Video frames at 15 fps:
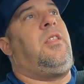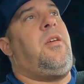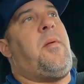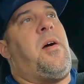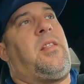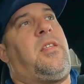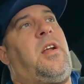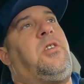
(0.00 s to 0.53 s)
the
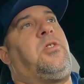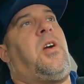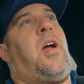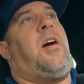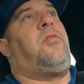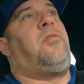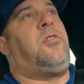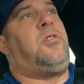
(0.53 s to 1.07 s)
amount that I
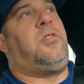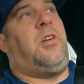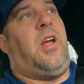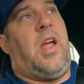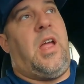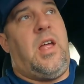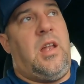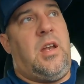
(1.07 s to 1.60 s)
travel
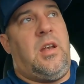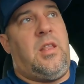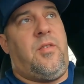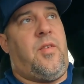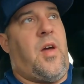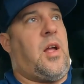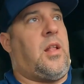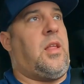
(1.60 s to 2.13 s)
and
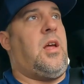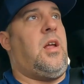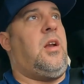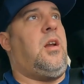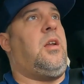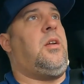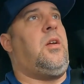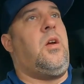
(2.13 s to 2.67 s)
the fact that